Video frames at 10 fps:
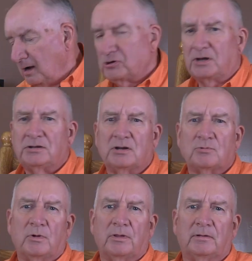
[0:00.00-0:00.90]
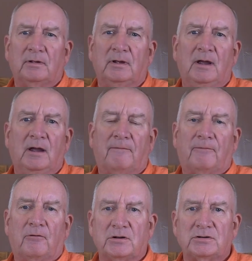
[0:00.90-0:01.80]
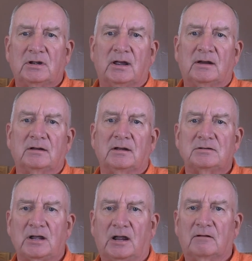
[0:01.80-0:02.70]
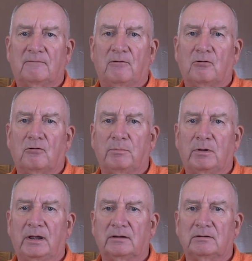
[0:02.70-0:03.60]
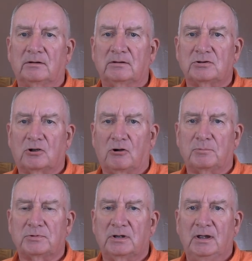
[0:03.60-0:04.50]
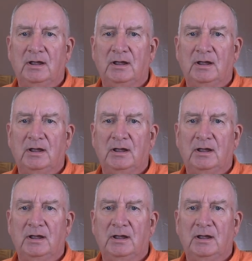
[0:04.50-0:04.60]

Just as with first and second focal plane scopes,